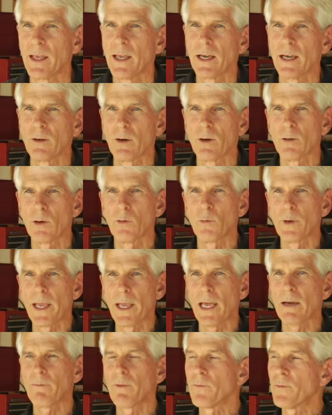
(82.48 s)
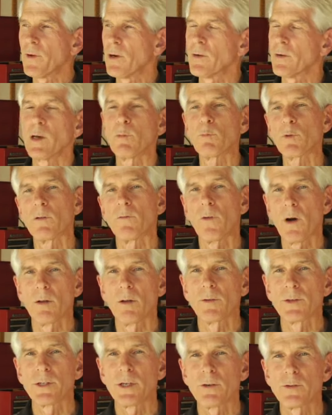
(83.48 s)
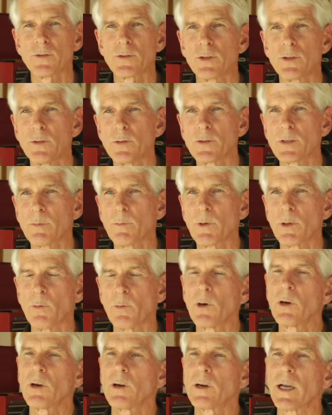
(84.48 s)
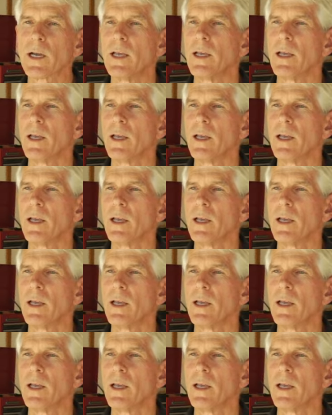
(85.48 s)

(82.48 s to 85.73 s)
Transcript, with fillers: And although we have a fair number of volunteers to do some of the work,